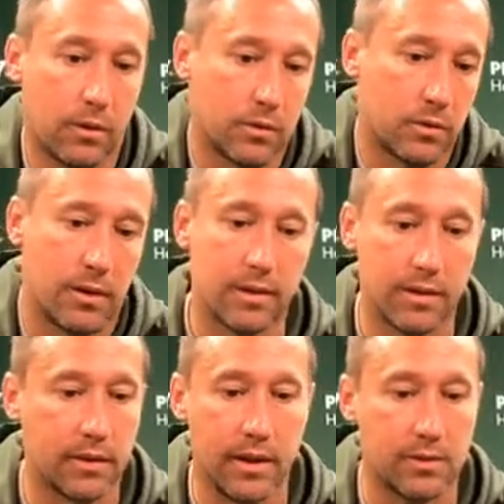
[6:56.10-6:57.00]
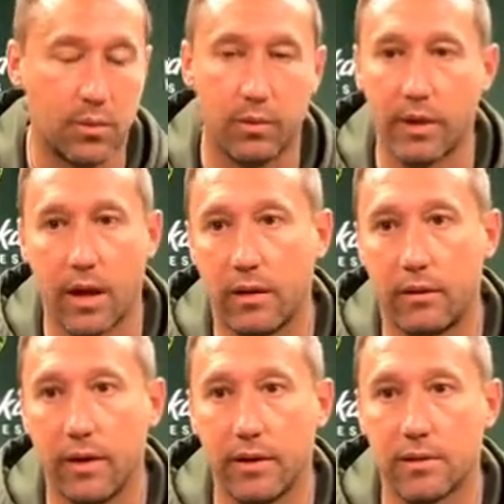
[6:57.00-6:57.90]
So I think that's where we got it
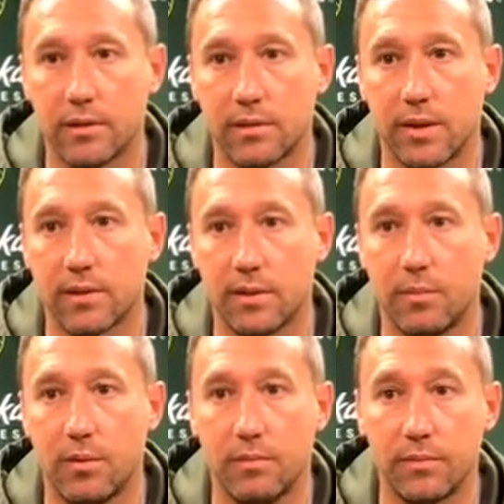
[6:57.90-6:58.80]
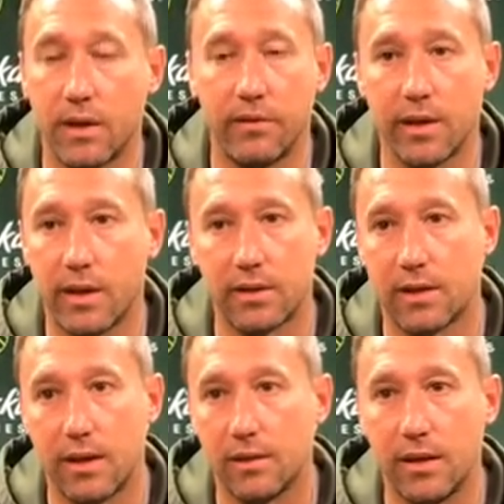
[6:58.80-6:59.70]
right. It's that simple. It's everything I
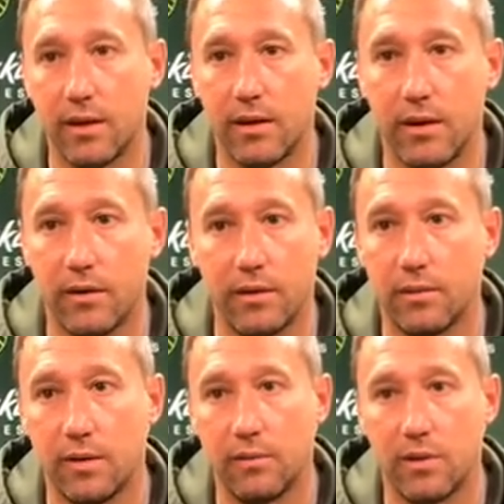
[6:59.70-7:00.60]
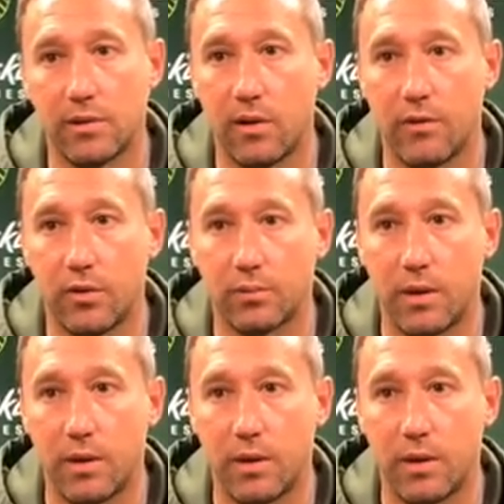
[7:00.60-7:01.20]
said at the end of the year, and we solved those